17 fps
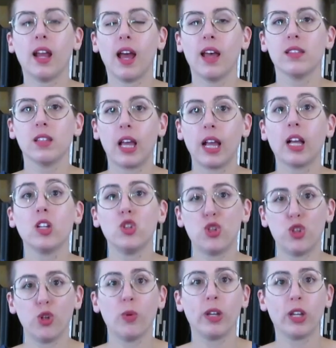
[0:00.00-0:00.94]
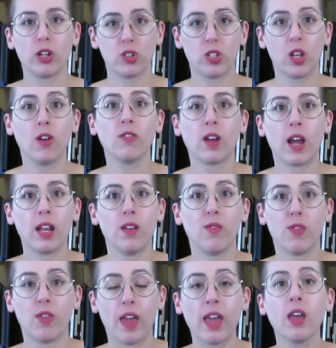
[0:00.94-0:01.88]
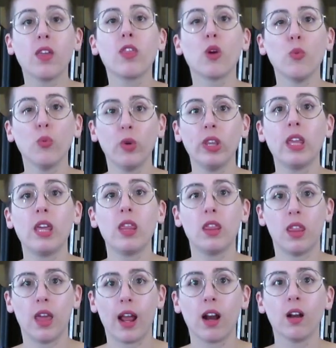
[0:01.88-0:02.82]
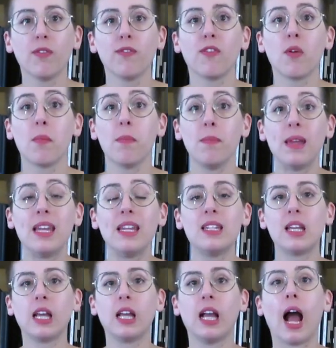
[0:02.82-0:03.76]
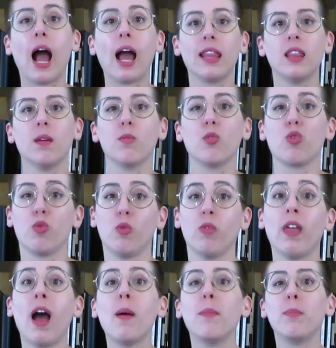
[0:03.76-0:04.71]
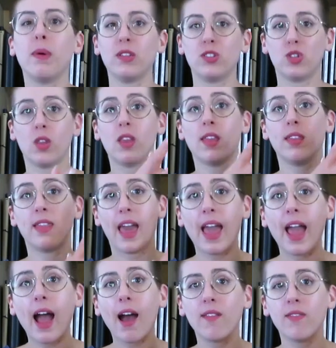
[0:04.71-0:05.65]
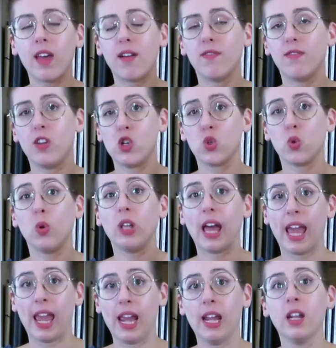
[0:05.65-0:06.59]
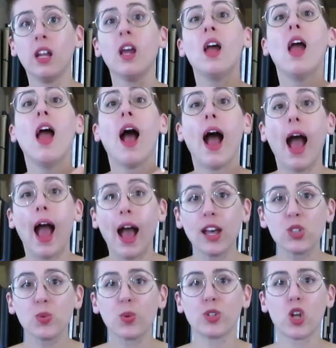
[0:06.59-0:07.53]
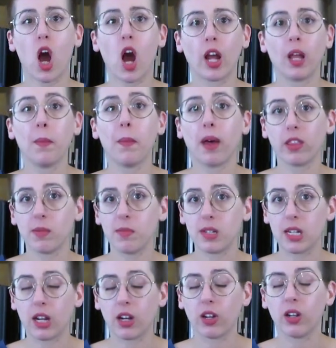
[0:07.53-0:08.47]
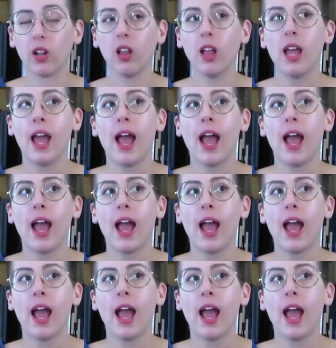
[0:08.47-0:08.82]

as like a do-it-yourself kind of thing. They're really there for me to guide them through that, but so that they have that visual aid as we're talking about the material.